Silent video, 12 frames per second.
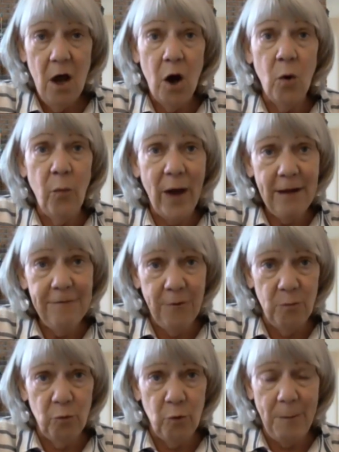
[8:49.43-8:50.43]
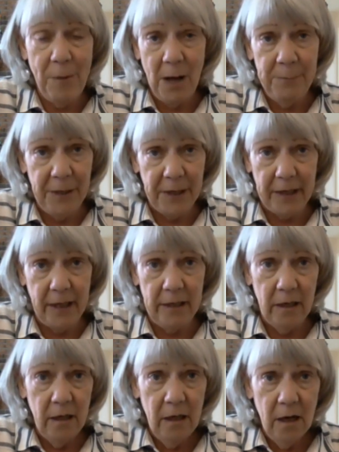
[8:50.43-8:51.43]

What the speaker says: away from Republican.